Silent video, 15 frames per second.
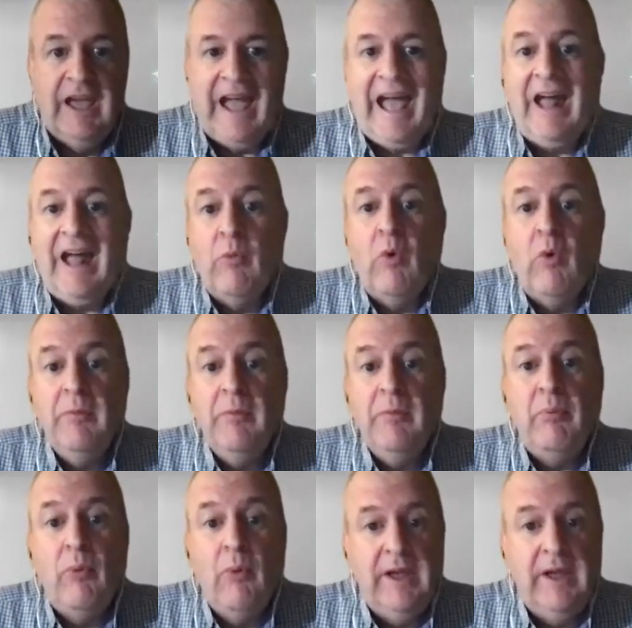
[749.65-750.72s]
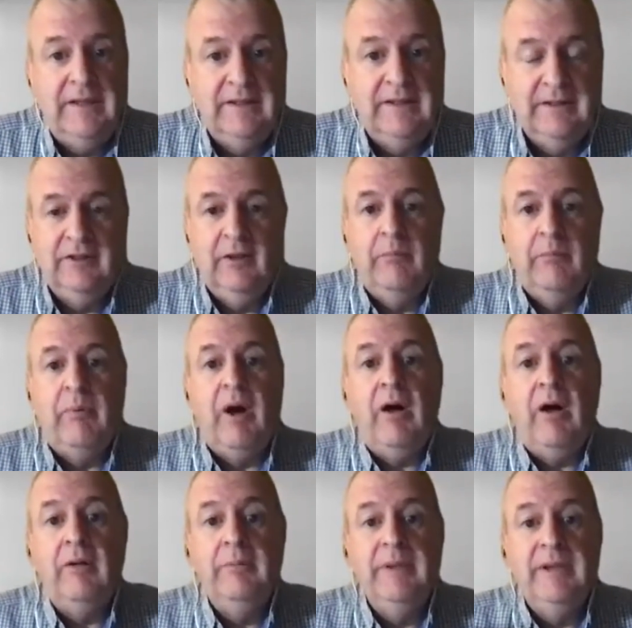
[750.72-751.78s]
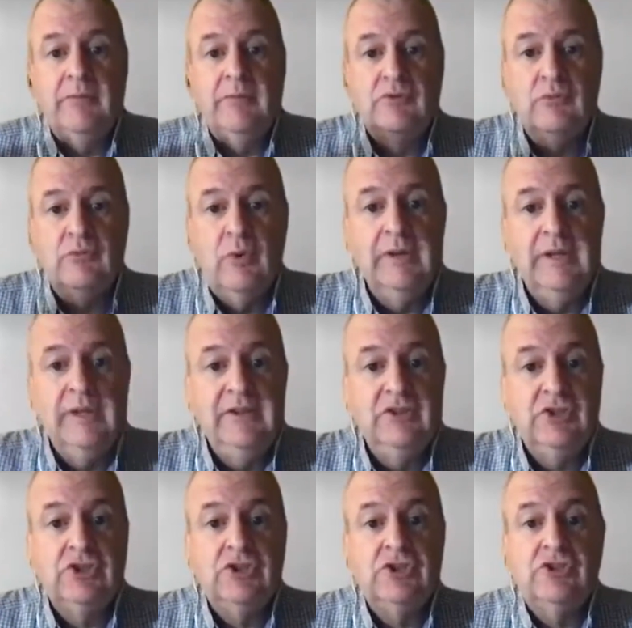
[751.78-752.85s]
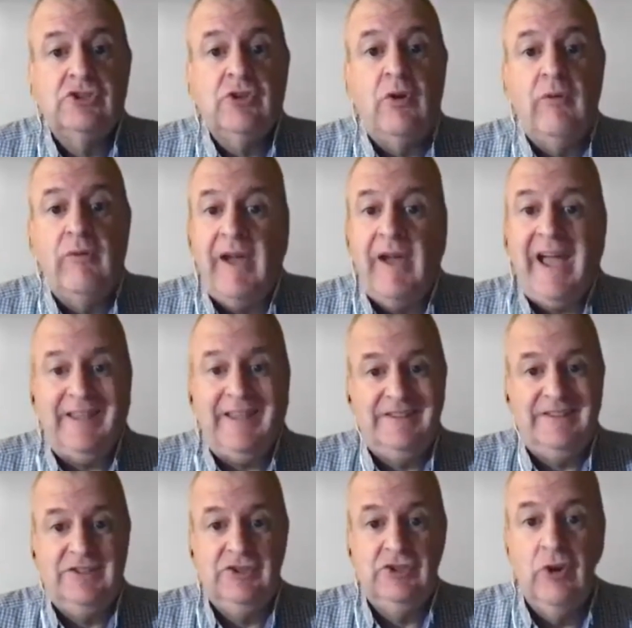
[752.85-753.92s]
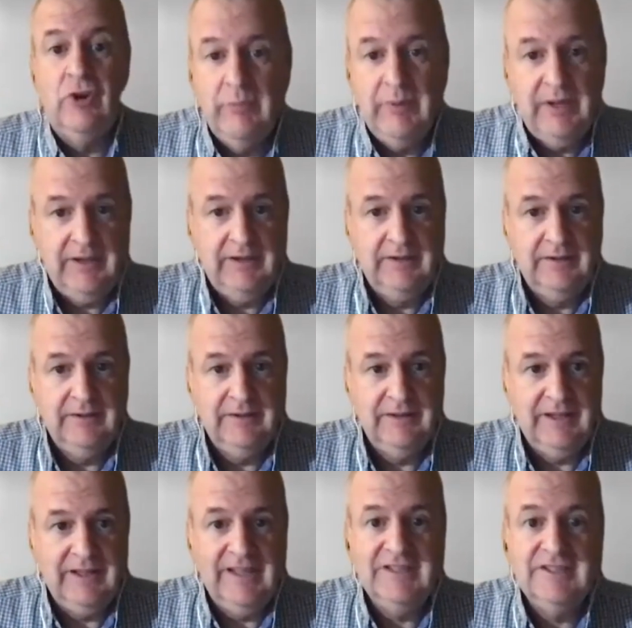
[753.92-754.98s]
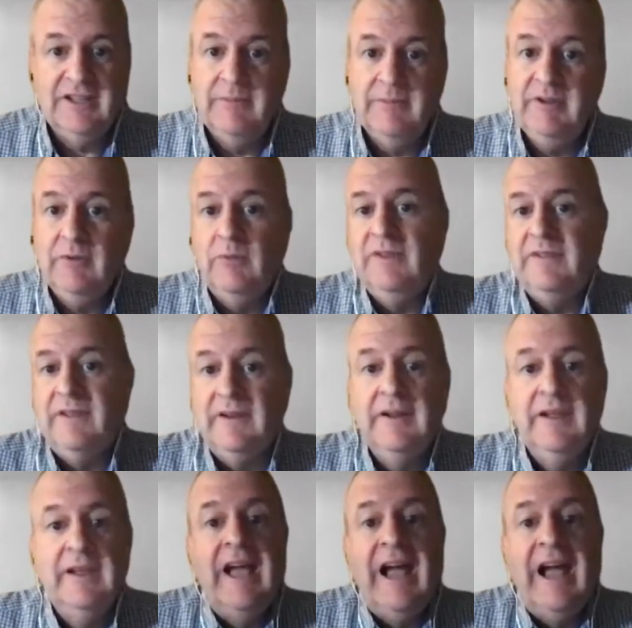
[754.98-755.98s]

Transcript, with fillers: At one point, the ball becomes rolling so fast, so big, it's going to be going there.